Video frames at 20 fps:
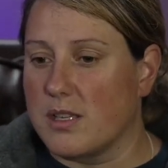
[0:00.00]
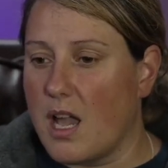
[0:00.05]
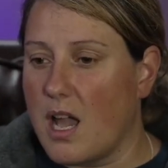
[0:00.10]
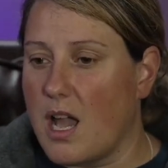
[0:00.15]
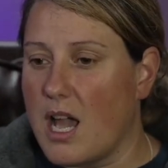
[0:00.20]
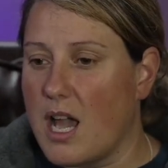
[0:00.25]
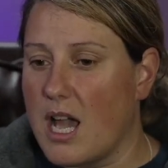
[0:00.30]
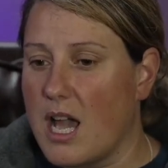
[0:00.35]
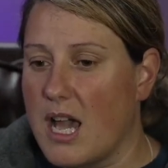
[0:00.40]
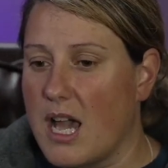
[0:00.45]

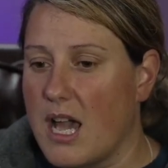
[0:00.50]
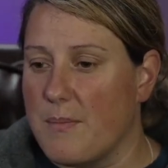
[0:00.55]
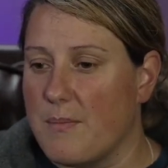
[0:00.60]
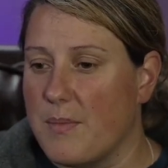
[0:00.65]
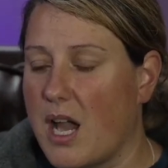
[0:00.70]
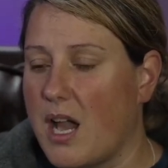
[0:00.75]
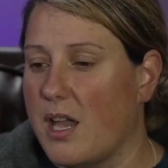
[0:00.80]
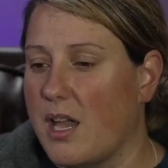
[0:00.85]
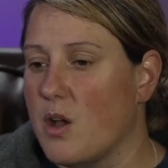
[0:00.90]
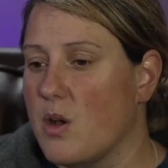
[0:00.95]

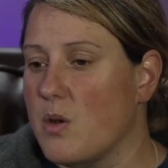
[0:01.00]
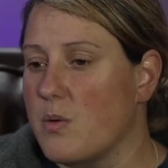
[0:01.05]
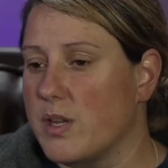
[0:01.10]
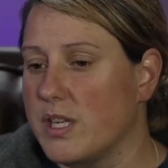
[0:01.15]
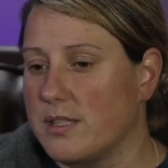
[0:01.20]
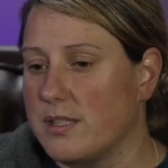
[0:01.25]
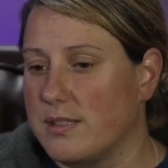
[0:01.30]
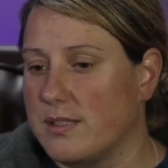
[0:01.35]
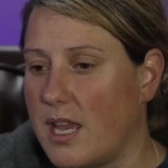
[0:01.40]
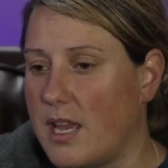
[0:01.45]
I
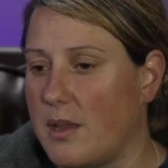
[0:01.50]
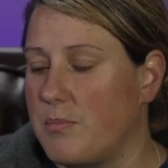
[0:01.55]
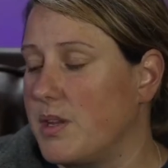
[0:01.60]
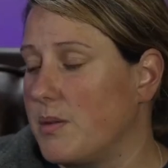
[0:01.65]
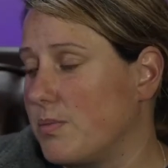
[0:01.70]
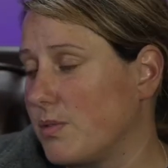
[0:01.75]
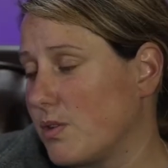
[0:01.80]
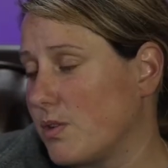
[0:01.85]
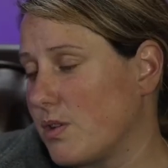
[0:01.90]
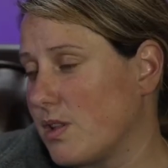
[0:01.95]
always say
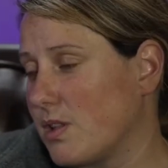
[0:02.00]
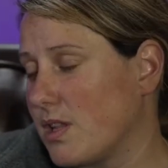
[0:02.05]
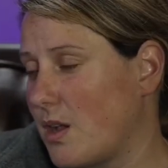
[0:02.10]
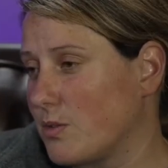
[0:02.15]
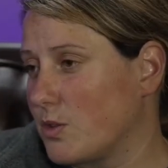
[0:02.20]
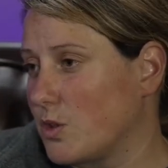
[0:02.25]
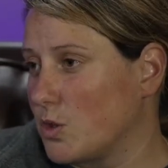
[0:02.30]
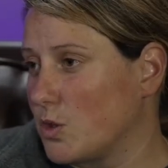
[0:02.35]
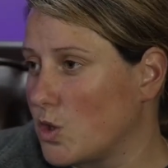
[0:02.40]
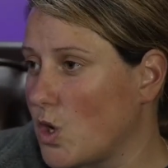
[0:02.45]
people are allowed
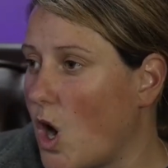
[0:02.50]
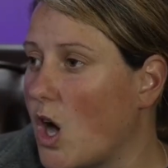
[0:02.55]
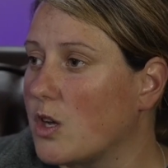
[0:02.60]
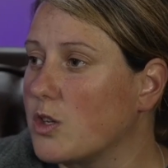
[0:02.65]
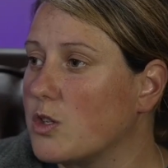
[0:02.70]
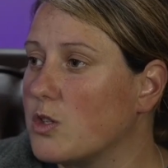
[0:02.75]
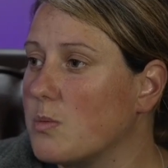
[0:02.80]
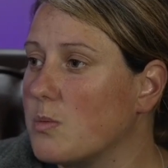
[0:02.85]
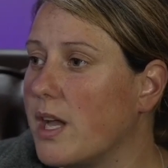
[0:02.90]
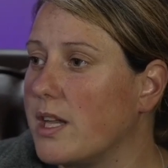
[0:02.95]
to talk
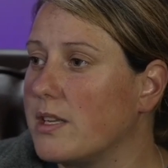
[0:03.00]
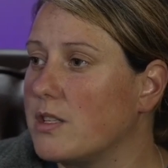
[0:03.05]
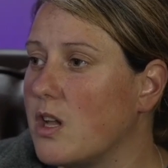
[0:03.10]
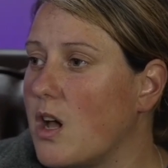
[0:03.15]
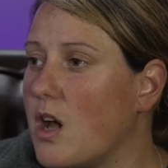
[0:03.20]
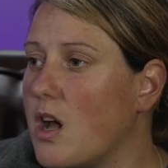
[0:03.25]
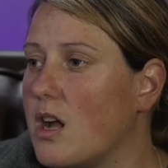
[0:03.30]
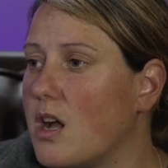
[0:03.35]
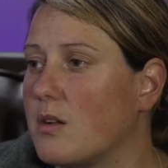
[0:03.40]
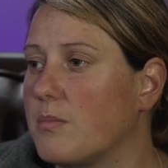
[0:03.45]
to my dog,